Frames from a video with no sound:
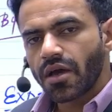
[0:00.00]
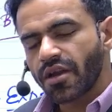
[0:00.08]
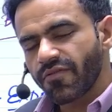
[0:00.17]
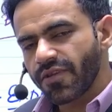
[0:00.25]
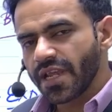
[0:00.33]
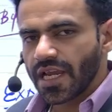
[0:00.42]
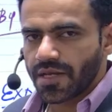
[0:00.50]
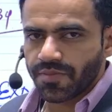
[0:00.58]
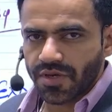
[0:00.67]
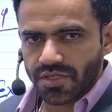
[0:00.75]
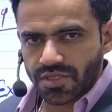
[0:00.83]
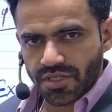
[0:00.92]
Roughly
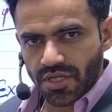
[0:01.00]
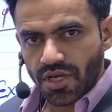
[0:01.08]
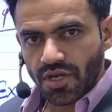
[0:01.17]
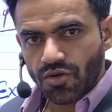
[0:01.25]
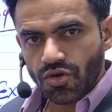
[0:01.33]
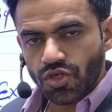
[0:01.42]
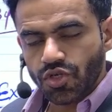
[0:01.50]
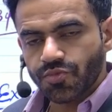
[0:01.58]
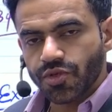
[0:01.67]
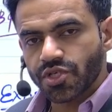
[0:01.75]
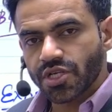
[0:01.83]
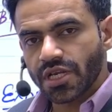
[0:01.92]
8%.
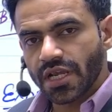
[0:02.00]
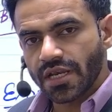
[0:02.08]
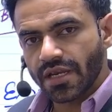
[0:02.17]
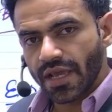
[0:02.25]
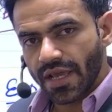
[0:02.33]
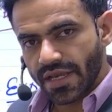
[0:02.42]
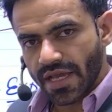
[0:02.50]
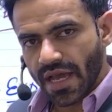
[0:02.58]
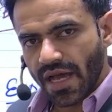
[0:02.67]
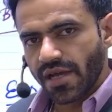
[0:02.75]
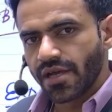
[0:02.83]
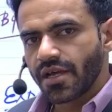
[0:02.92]
Contribution in
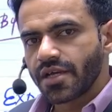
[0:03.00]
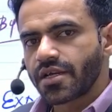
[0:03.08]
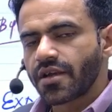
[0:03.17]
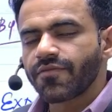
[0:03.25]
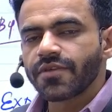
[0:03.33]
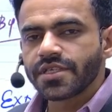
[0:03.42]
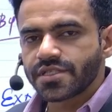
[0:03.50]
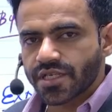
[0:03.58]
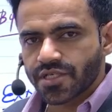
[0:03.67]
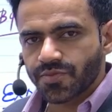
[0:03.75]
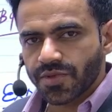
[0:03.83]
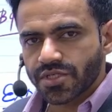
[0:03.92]
area? Roughly
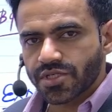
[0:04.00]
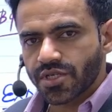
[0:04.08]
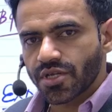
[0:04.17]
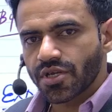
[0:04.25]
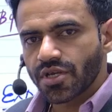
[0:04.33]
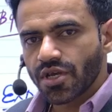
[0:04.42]
6%.